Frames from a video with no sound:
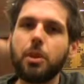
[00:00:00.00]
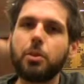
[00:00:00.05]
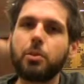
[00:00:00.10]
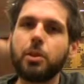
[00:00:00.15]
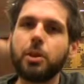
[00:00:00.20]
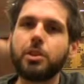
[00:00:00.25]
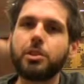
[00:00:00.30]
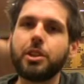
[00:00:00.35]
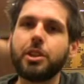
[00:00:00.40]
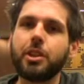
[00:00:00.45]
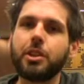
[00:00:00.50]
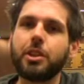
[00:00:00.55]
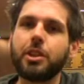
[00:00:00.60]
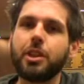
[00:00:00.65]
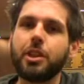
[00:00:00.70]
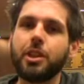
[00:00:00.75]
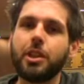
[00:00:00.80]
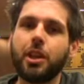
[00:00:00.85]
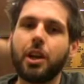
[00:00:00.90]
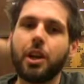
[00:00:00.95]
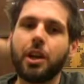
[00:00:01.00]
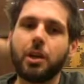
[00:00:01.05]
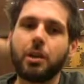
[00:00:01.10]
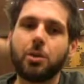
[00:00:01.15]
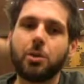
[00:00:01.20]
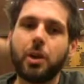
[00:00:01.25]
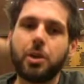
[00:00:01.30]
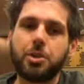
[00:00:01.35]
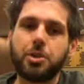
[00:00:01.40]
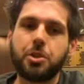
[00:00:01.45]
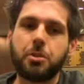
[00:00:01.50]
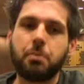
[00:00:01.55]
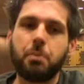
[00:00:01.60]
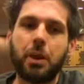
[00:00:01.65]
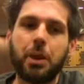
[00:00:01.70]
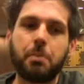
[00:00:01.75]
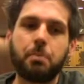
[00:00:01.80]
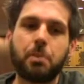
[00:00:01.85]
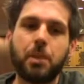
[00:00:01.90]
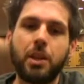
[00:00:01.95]
really the question
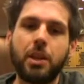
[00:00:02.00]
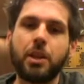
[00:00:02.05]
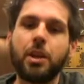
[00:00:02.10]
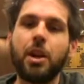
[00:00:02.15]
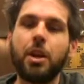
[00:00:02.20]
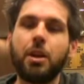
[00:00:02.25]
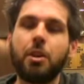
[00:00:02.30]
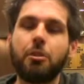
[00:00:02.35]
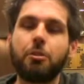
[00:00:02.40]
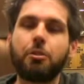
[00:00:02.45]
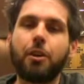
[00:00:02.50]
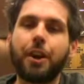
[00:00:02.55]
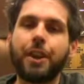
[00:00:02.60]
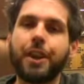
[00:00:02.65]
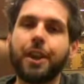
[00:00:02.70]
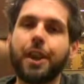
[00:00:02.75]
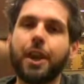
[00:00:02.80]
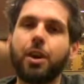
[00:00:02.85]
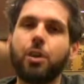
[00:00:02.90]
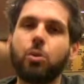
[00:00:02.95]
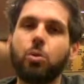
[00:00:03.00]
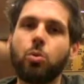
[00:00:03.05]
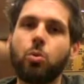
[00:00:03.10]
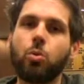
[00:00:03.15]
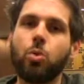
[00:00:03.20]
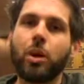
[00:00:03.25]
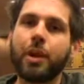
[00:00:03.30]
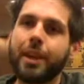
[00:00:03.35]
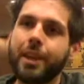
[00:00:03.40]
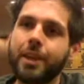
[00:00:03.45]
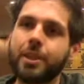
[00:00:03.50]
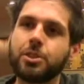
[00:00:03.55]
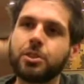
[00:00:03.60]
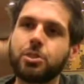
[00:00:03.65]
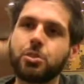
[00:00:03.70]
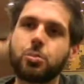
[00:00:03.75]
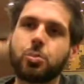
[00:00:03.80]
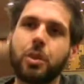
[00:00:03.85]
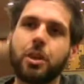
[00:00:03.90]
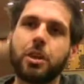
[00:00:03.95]
might be finding out what
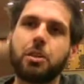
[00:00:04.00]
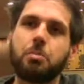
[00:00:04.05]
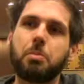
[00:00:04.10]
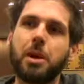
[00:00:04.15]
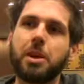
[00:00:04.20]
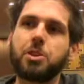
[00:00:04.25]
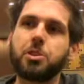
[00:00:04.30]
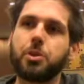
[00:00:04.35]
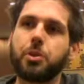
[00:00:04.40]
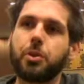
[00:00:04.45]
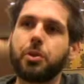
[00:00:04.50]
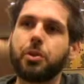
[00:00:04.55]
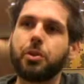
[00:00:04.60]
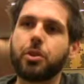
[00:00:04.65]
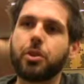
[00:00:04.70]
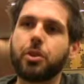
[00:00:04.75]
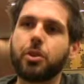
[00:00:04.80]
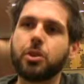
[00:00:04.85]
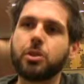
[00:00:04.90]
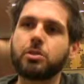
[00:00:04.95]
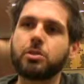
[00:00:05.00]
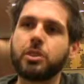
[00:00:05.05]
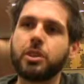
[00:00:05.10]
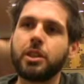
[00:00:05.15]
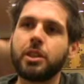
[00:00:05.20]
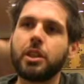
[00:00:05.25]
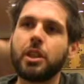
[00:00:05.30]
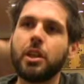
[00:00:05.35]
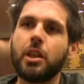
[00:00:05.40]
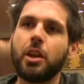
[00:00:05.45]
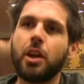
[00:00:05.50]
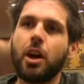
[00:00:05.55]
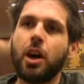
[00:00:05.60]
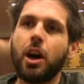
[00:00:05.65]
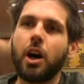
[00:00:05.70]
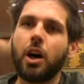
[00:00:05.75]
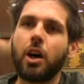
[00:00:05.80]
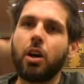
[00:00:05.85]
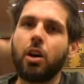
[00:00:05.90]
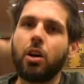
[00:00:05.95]
else we could measure. Currently,
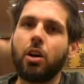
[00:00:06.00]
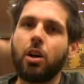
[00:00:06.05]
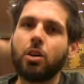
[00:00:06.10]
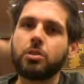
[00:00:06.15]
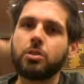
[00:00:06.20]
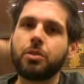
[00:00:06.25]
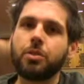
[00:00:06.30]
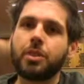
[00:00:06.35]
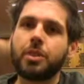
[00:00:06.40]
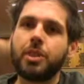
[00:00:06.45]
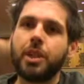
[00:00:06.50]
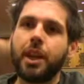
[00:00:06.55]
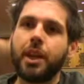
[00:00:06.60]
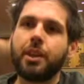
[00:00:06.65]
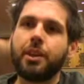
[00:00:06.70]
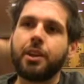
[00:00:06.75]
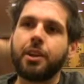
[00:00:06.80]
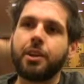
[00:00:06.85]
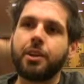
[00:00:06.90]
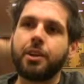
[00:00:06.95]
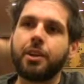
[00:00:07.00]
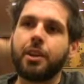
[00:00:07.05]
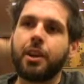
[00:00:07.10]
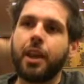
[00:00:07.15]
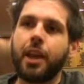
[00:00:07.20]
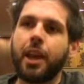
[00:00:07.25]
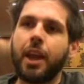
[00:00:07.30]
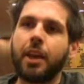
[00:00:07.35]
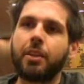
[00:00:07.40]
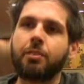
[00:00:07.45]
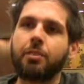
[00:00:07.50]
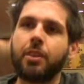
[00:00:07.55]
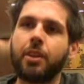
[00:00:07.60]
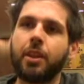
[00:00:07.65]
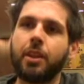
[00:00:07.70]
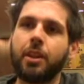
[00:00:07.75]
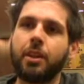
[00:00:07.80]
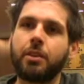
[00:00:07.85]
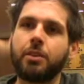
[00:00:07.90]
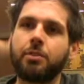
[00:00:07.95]
all of the data that I have
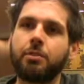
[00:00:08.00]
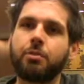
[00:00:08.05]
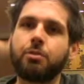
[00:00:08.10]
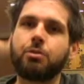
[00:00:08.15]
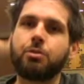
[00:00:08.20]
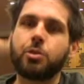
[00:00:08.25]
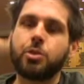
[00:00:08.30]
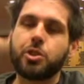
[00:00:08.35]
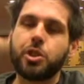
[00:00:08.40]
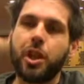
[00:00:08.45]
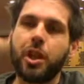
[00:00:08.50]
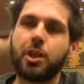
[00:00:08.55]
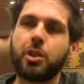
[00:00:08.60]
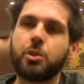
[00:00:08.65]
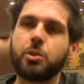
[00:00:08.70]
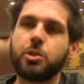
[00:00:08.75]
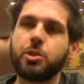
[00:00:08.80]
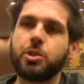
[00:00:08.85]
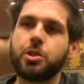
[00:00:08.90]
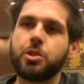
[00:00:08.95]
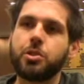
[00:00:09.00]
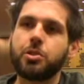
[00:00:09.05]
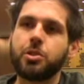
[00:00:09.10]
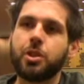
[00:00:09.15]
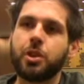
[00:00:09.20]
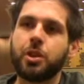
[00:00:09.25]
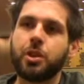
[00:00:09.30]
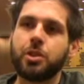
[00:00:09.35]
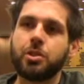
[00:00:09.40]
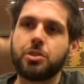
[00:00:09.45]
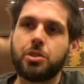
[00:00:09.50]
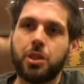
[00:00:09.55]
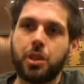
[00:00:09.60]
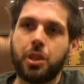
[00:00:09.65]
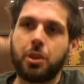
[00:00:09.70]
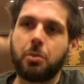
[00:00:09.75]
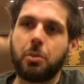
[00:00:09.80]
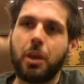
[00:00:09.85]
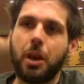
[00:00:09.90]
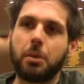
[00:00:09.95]
in for Django is using
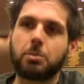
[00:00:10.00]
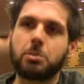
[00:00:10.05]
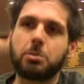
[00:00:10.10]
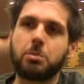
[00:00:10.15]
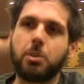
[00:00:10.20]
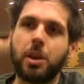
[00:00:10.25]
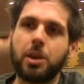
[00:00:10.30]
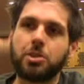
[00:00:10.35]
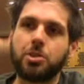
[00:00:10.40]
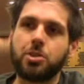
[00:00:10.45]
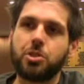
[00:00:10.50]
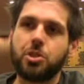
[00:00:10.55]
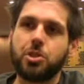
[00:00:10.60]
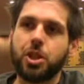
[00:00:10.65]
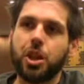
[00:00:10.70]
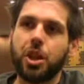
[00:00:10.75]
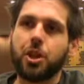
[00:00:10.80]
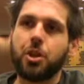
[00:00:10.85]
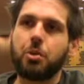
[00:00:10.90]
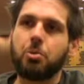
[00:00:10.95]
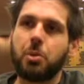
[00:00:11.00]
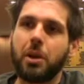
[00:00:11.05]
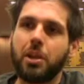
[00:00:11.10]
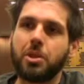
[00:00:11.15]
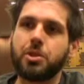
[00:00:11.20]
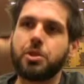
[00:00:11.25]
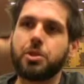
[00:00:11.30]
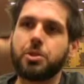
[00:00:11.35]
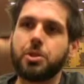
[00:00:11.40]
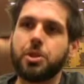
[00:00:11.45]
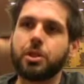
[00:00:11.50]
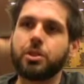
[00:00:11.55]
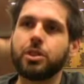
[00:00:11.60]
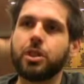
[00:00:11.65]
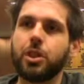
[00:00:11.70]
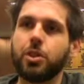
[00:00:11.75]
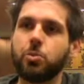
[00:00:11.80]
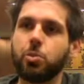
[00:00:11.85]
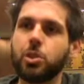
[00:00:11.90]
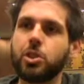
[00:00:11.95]
Jacob Kaplan-Moss's Django Bench
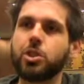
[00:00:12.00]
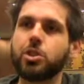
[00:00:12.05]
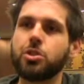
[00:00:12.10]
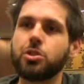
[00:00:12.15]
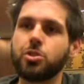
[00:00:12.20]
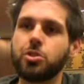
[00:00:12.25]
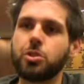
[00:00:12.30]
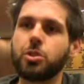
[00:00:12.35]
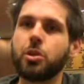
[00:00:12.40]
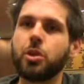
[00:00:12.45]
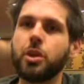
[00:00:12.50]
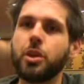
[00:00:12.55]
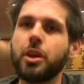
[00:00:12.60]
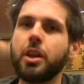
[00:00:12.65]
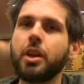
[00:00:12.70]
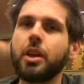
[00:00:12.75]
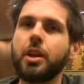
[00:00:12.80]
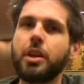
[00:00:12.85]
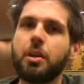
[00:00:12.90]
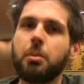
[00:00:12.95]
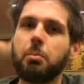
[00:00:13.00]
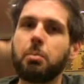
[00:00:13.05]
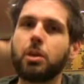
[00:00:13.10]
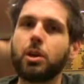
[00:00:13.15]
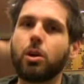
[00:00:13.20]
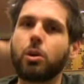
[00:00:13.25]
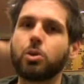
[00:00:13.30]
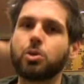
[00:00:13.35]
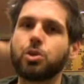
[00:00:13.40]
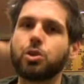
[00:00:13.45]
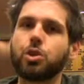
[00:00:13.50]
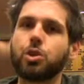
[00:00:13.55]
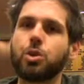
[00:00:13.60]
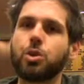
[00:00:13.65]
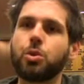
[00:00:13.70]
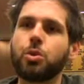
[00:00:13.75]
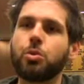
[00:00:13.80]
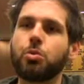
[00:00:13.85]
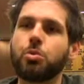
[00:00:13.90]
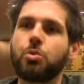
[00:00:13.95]
utility, which is good, but
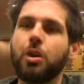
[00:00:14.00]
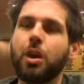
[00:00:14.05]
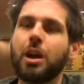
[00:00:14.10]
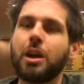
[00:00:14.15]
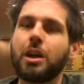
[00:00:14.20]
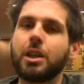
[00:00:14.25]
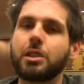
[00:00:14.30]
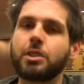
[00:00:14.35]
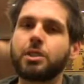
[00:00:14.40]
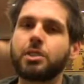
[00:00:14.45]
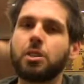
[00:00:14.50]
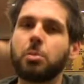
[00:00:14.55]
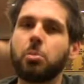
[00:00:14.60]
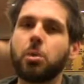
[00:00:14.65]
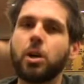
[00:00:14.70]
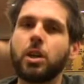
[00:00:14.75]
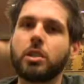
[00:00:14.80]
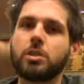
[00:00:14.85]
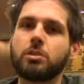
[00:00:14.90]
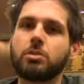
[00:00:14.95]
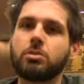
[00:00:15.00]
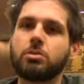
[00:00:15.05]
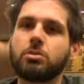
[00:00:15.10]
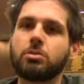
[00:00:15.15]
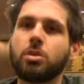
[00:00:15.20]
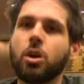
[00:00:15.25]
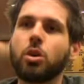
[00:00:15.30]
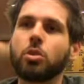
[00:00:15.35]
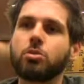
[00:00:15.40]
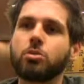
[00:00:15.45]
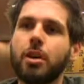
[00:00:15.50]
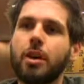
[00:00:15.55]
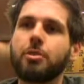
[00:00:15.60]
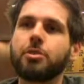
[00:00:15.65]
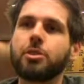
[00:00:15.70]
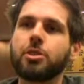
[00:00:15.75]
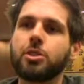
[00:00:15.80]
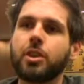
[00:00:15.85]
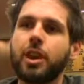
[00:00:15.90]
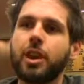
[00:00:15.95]
also somewhat low
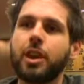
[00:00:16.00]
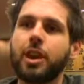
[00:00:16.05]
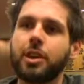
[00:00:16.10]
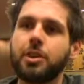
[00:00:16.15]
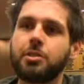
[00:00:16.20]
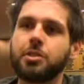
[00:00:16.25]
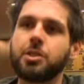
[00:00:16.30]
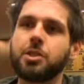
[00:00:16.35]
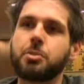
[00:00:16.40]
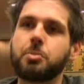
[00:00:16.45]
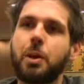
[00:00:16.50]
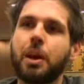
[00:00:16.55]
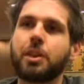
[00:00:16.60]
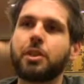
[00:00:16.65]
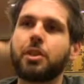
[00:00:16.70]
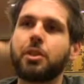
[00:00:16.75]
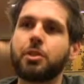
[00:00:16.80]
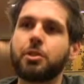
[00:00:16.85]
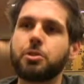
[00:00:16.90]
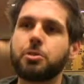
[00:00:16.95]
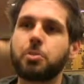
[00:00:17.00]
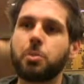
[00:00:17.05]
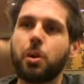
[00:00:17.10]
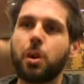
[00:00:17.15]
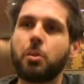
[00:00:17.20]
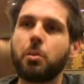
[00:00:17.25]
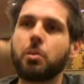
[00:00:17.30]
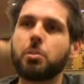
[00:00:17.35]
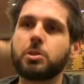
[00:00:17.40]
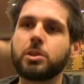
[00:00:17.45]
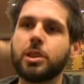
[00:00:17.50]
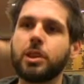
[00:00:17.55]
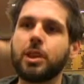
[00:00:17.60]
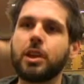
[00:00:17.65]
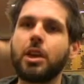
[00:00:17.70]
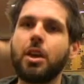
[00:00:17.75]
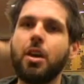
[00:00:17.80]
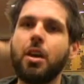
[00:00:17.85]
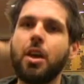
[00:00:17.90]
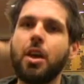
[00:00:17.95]
level. And I suspect that there's probably
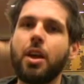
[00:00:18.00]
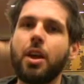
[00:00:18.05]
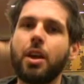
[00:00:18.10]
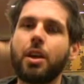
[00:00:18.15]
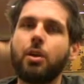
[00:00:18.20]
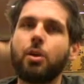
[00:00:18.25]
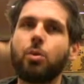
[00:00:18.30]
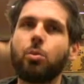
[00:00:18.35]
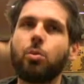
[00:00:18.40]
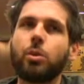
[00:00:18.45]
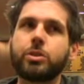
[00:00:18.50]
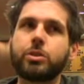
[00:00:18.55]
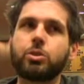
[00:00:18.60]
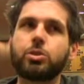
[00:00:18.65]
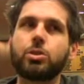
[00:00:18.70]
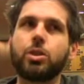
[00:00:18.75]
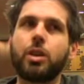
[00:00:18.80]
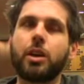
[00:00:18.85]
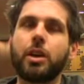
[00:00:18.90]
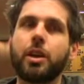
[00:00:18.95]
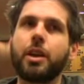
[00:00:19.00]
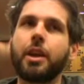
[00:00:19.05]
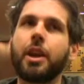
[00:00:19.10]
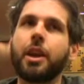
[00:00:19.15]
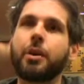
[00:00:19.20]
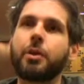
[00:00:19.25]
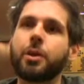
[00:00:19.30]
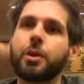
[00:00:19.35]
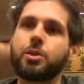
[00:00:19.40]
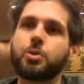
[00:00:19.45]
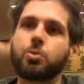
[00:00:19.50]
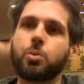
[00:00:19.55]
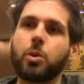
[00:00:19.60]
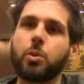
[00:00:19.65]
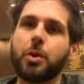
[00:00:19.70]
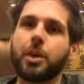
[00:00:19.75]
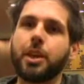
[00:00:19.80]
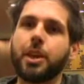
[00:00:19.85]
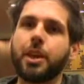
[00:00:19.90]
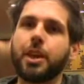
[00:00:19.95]
areas where
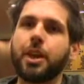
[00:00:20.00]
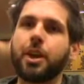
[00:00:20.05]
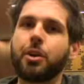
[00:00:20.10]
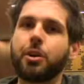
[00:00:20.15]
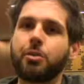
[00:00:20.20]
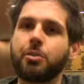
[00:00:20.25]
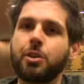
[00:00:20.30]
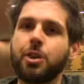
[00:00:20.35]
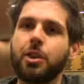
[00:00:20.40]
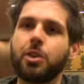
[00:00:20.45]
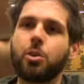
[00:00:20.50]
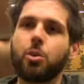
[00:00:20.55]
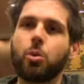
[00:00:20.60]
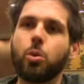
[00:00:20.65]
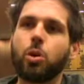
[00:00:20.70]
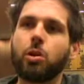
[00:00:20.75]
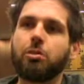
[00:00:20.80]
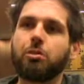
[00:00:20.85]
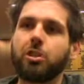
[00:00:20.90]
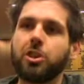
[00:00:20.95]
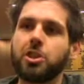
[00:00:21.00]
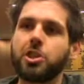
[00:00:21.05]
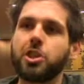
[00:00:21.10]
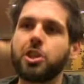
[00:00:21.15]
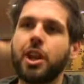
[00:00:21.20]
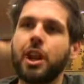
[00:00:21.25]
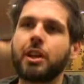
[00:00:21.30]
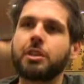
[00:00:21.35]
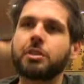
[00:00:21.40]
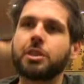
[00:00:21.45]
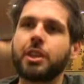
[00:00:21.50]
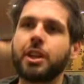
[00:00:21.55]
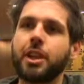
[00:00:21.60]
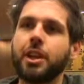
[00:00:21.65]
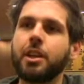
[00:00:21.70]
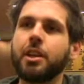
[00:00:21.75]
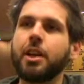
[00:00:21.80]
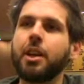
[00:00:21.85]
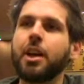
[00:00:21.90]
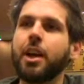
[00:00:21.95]
we could get out of the core
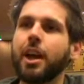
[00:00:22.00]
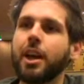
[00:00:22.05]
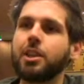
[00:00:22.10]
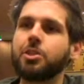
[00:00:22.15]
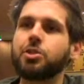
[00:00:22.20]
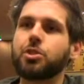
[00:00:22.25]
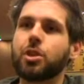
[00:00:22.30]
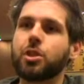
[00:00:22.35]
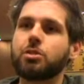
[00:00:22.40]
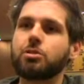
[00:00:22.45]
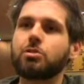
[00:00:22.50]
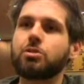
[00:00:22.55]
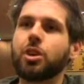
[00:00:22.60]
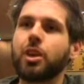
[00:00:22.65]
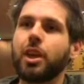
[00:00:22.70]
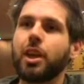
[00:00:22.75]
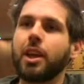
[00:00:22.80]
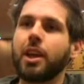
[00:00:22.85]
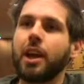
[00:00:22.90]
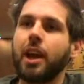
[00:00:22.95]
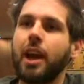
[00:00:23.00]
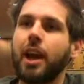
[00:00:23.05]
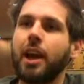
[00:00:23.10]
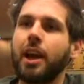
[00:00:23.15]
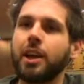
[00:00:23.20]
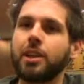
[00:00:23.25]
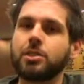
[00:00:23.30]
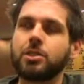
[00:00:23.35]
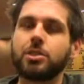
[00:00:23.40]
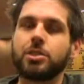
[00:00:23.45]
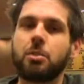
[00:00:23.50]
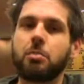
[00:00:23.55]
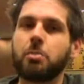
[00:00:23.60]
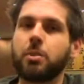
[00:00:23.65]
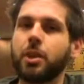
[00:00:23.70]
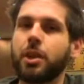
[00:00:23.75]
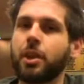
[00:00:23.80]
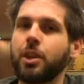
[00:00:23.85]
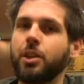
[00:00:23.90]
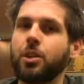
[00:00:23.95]
functionality and start looking at
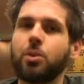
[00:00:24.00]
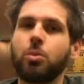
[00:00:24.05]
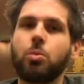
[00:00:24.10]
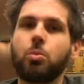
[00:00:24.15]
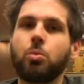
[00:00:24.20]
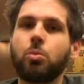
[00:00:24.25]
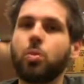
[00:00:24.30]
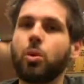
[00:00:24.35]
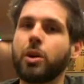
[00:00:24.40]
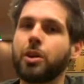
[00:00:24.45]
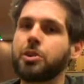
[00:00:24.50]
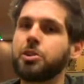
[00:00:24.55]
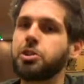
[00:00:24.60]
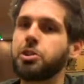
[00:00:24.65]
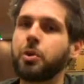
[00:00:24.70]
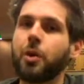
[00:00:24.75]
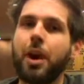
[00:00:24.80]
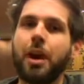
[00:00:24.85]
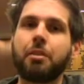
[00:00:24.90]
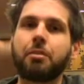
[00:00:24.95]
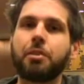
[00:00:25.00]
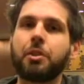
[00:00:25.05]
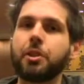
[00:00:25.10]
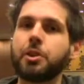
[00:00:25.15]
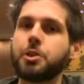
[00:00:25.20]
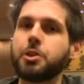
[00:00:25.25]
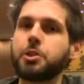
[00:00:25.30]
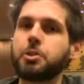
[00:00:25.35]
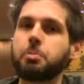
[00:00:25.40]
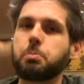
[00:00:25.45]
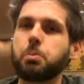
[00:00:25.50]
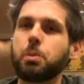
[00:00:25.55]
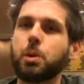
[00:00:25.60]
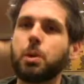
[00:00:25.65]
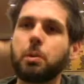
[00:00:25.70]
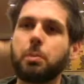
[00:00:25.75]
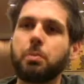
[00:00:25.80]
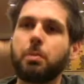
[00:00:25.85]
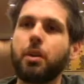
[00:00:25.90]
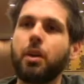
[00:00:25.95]
something. What is your average
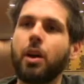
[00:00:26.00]
per